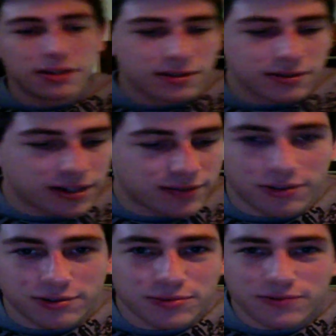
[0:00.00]
whatever
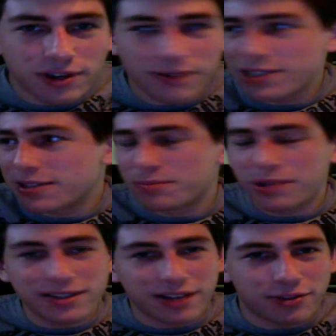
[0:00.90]
those moves are. I've seen it
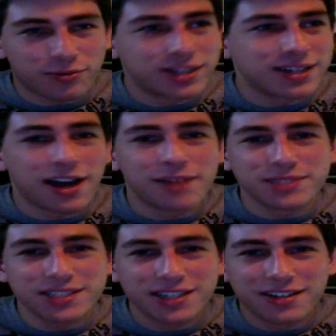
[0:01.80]
played like 3
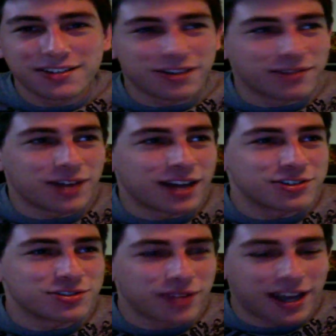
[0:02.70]
times. I
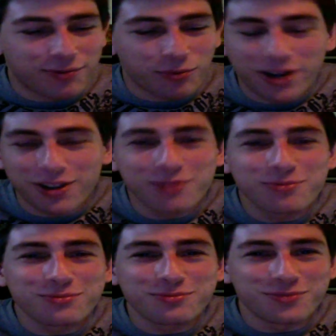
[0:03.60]
just know they have
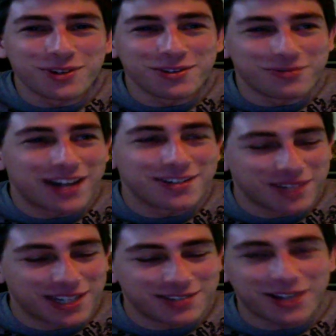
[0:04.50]
really random
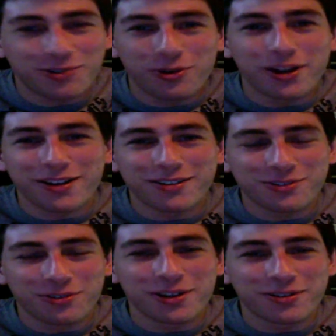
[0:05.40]
dance, like
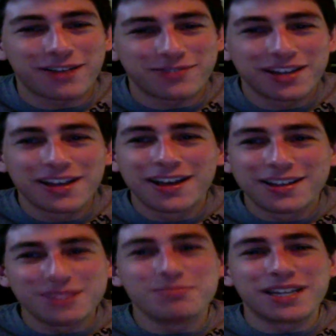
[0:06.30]
choreographed
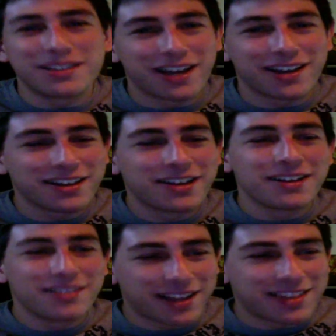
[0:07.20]
to be like
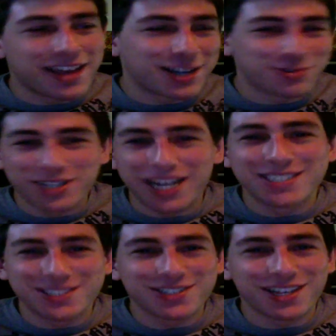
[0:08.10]
the actual
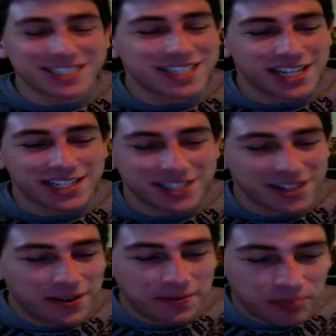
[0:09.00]
dancers on stage.
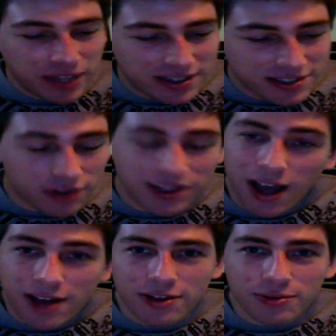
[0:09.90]
So they got
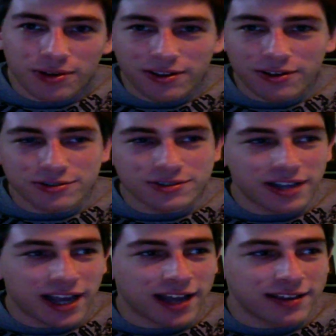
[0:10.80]
another one of those,
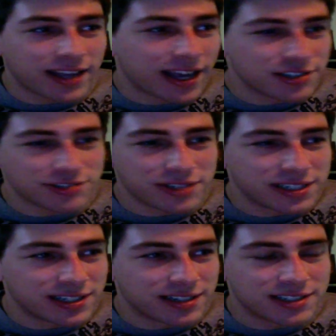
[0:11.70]
and they can't just release
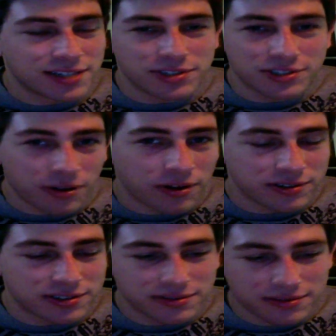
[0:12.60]
DLC with
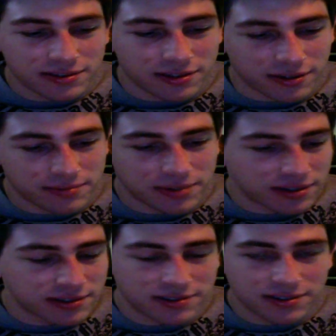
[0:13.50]
songs,
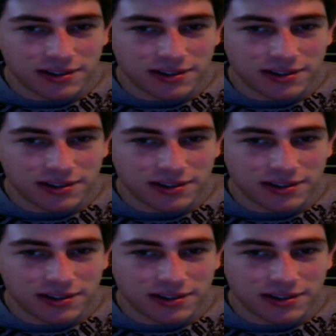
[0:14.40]
because,